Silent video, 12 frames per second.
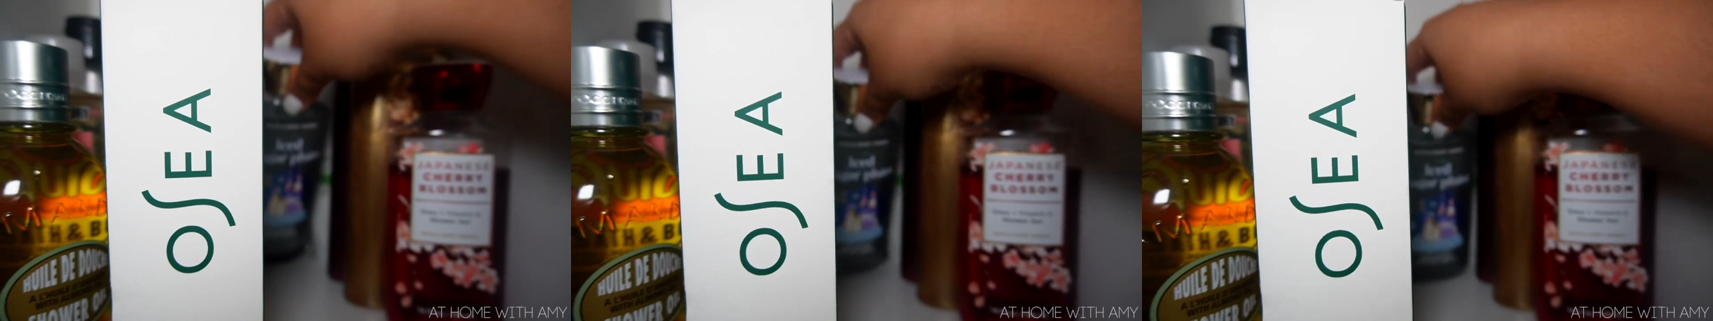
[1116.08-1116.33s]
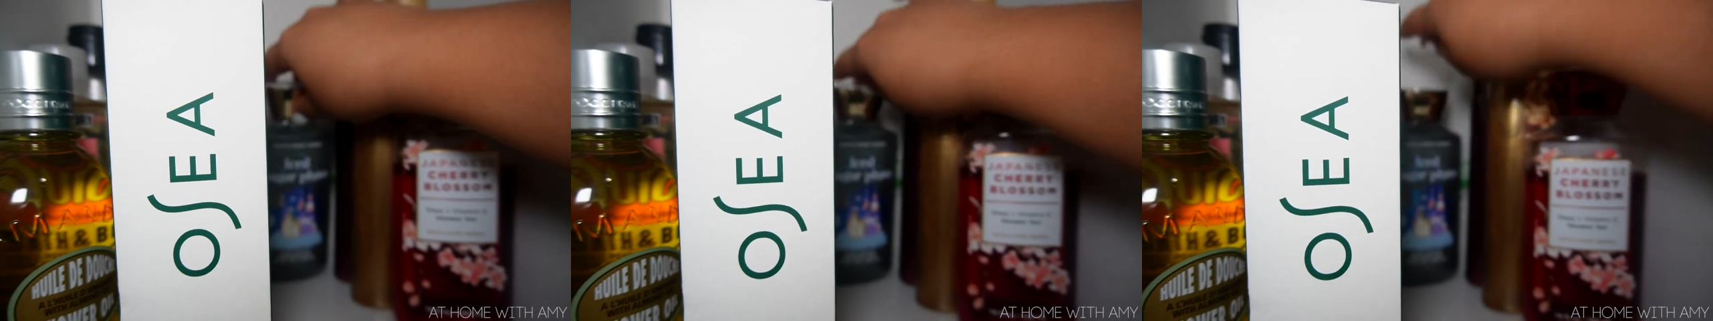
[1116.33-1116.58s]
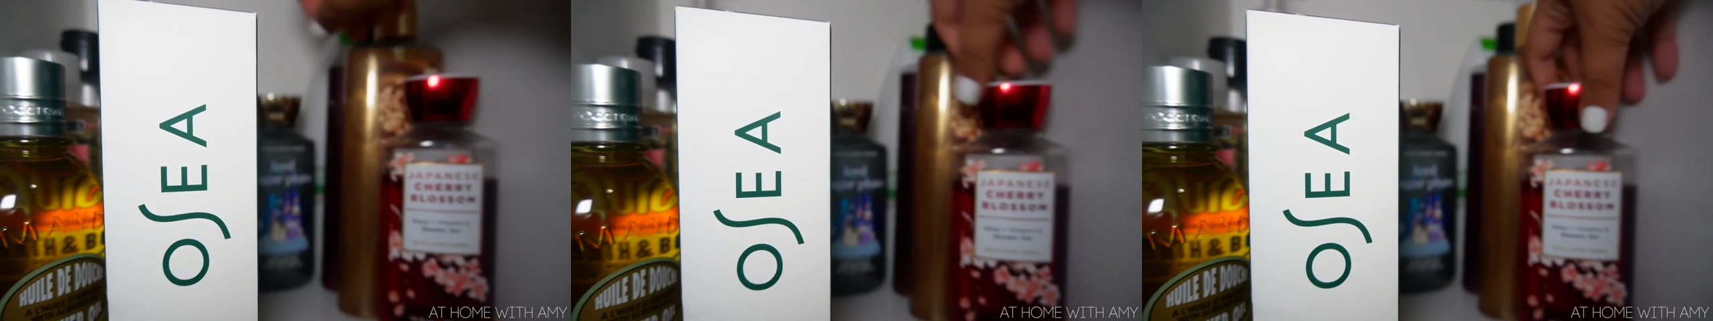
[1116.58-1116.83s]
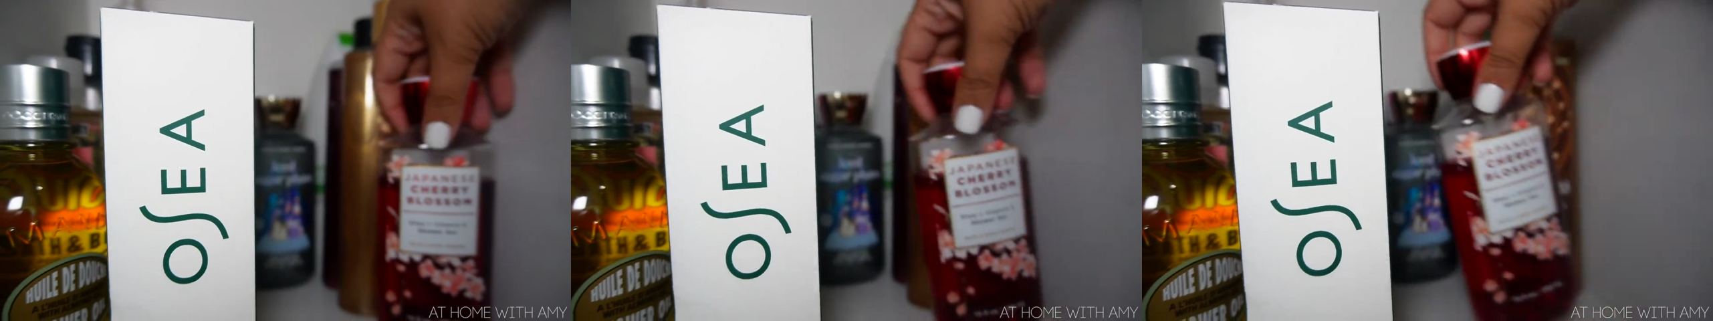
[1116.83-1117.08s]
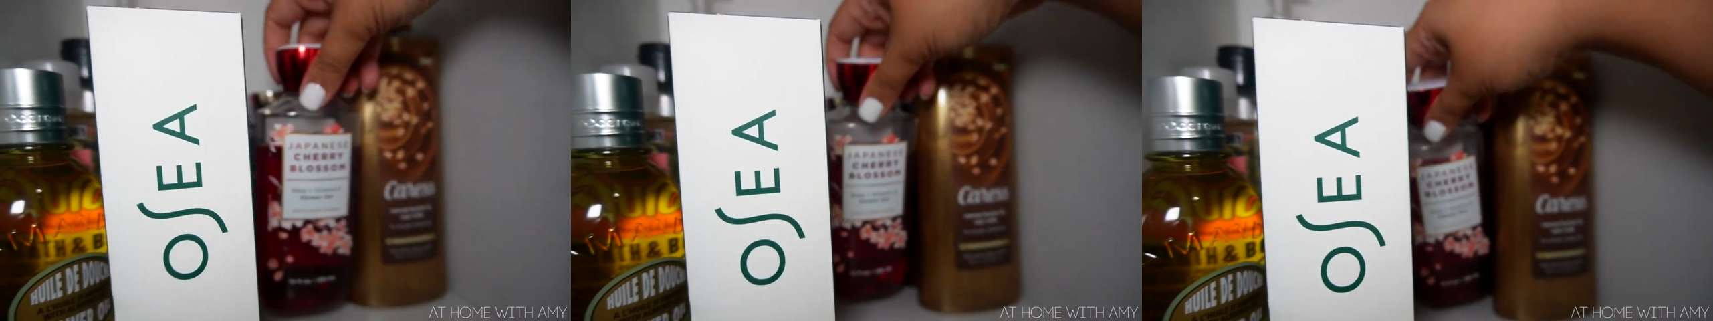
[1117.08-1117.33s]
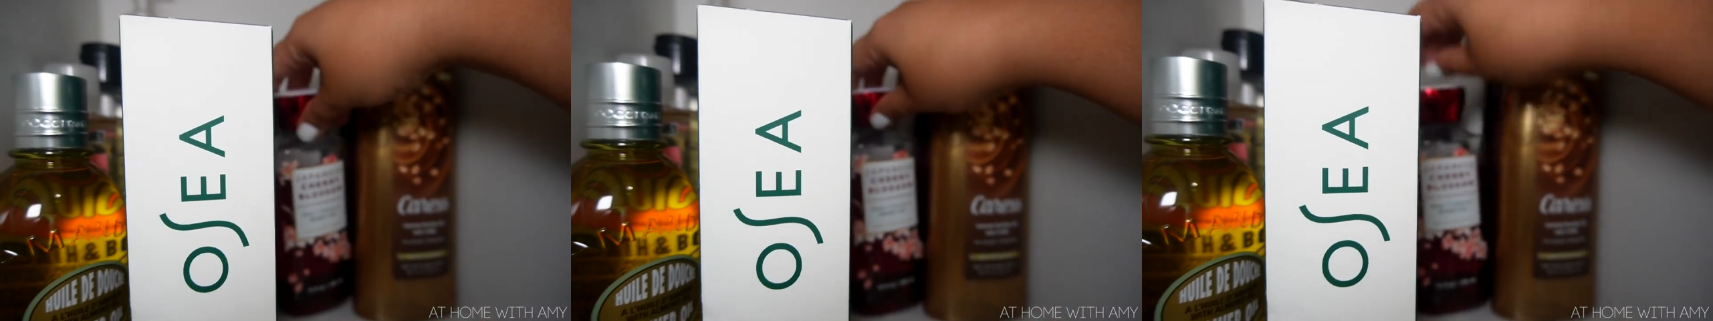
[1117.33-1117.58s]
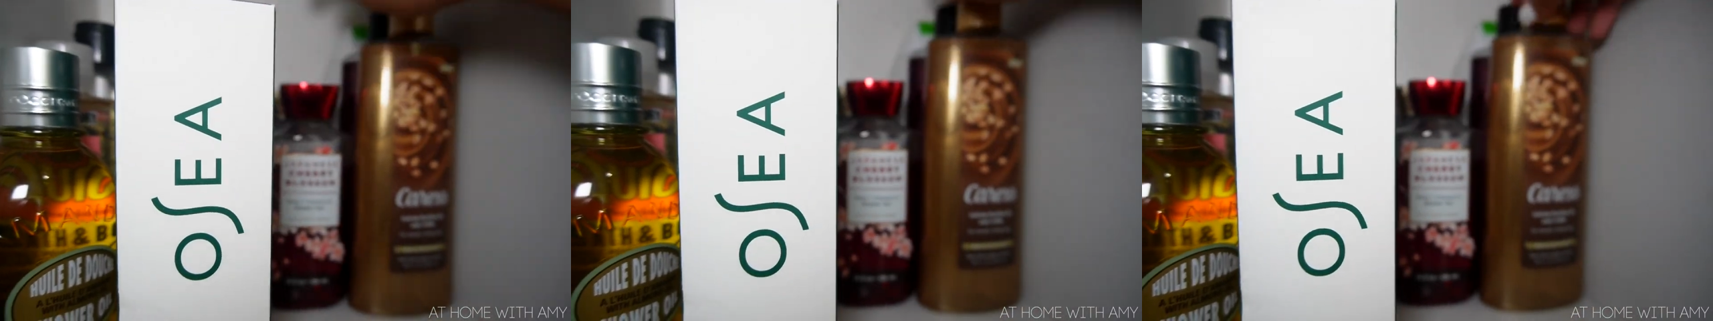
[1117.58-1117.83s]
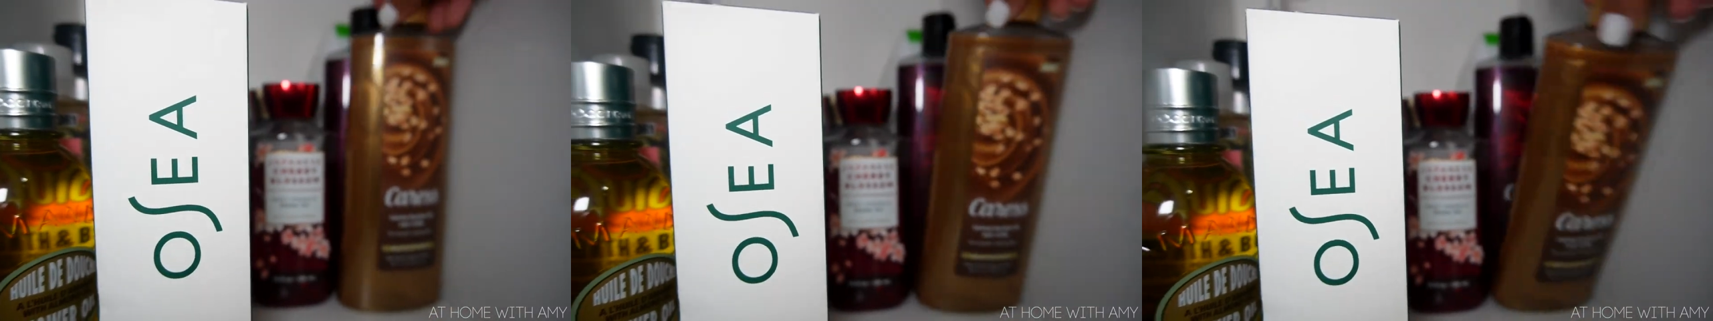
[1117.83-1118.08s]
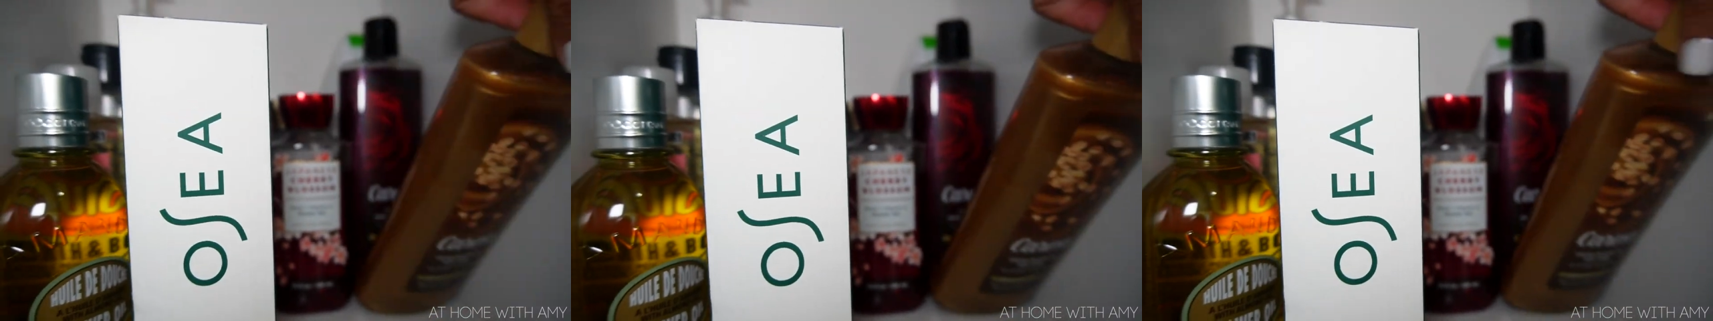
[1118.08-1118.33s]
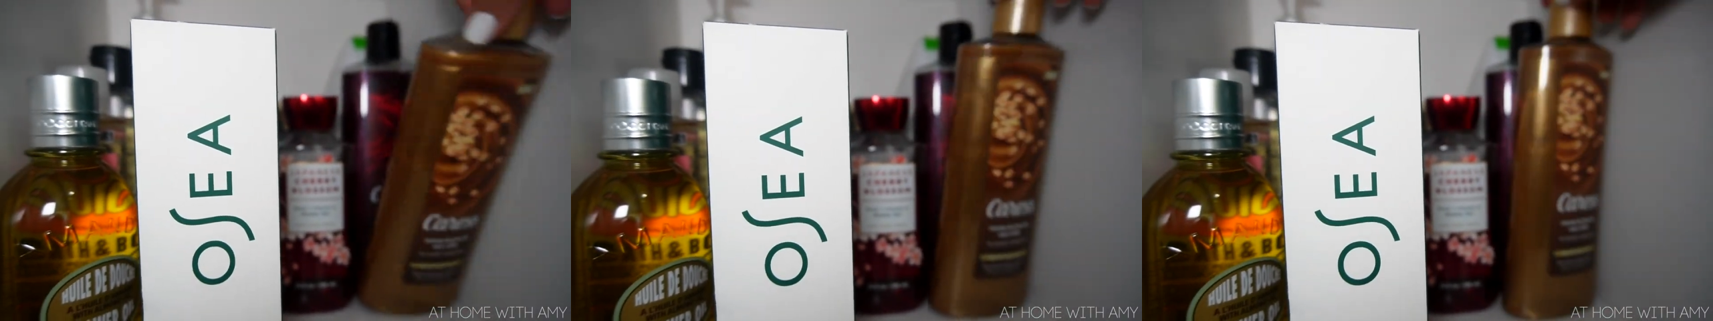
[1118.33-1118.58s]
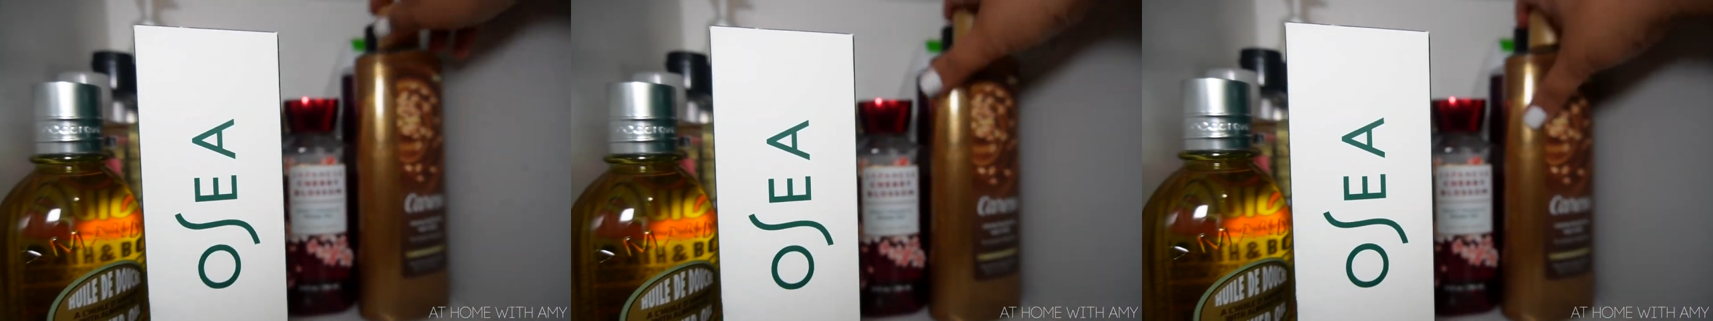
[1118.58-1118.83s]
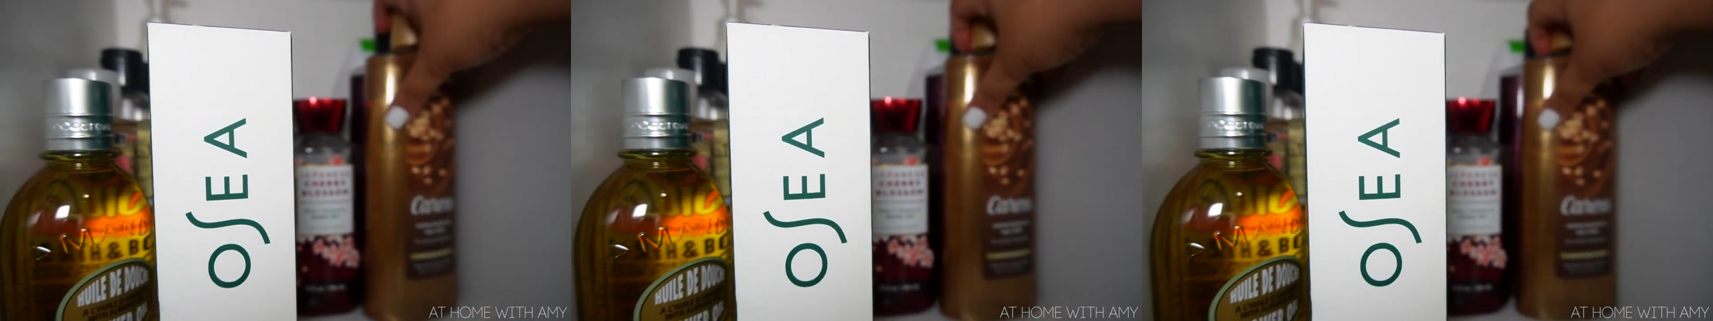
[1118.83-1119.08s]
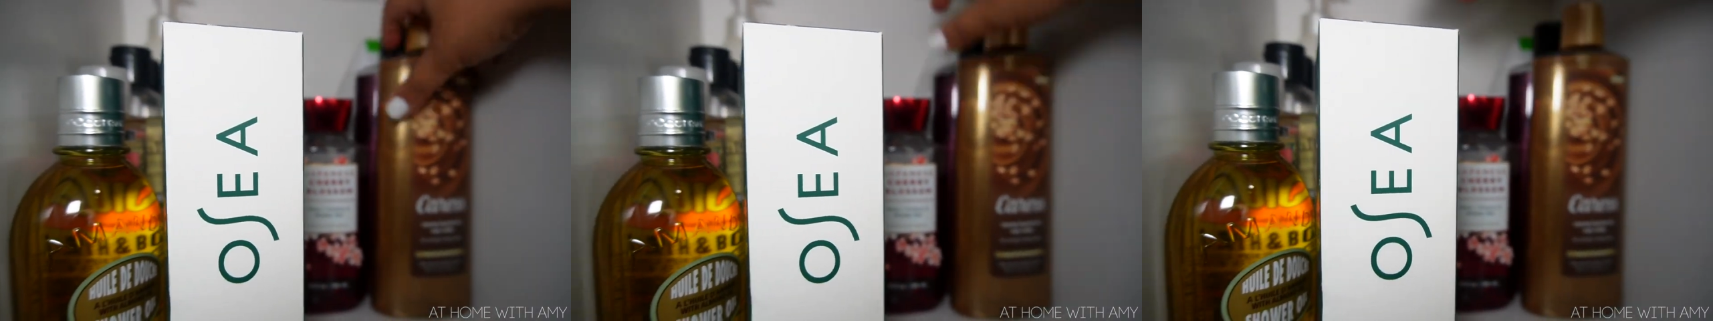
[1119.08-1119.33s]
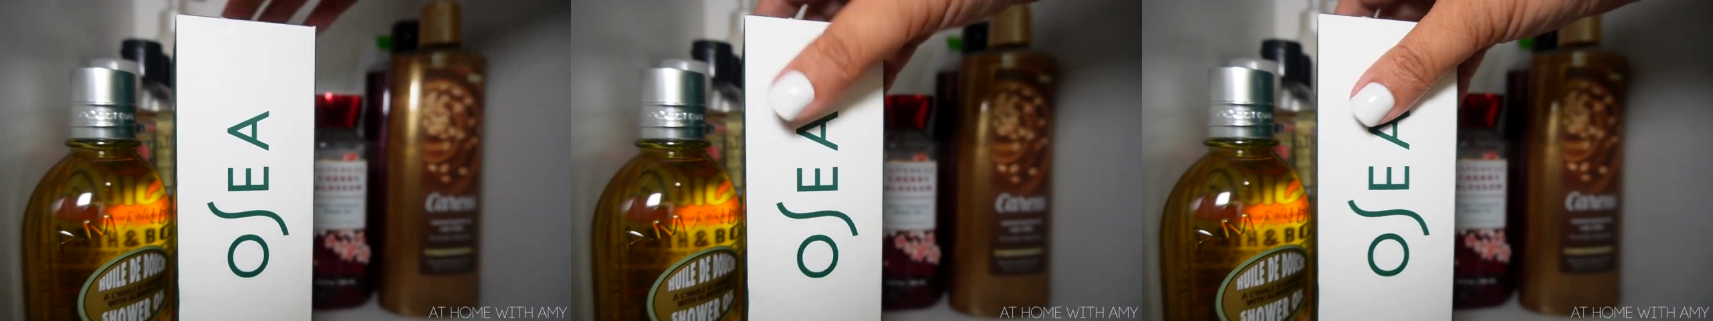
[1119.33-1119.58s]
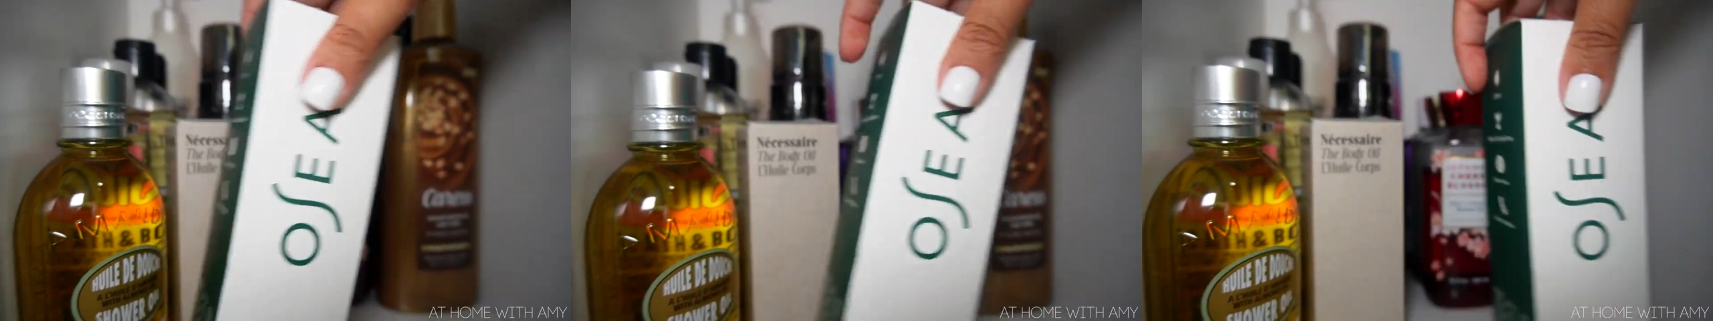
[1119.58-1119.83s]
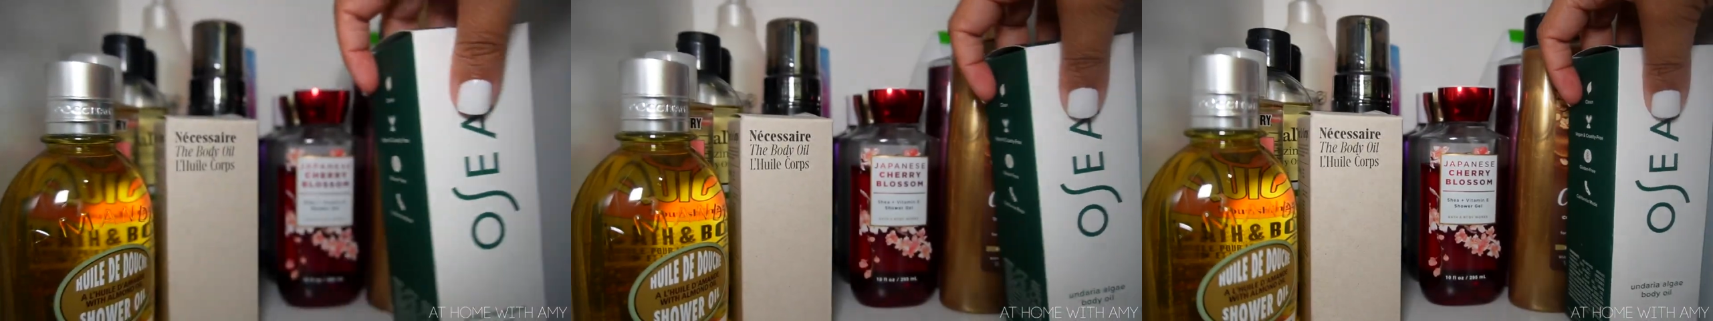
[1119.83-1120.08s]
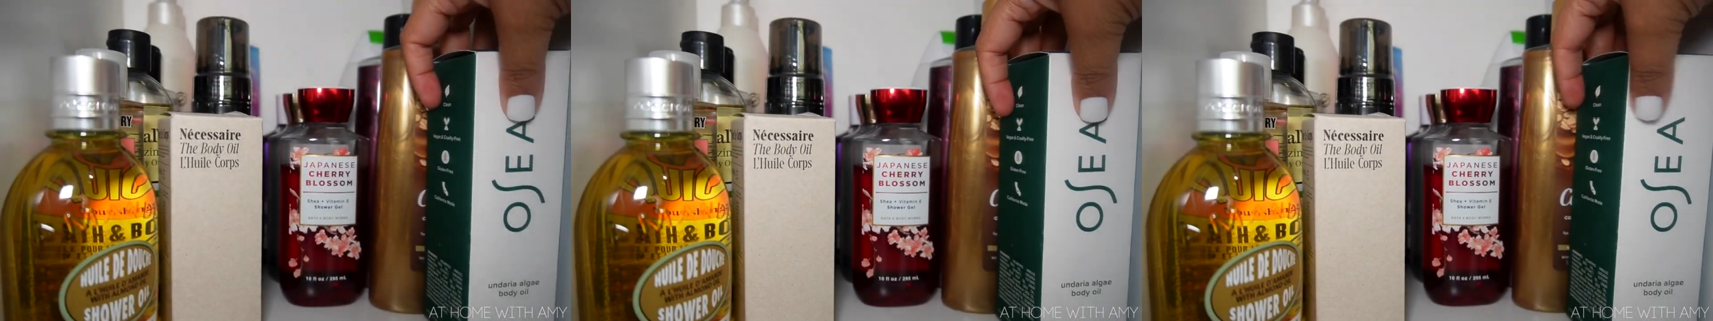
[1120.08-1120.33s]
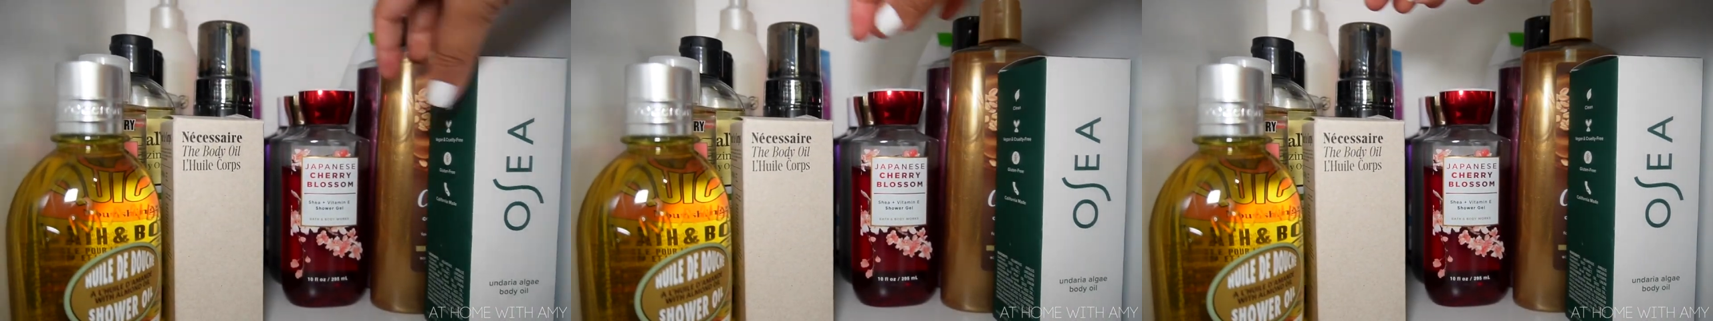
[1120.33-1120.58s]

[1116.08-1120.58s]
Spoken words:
(no speaker visible)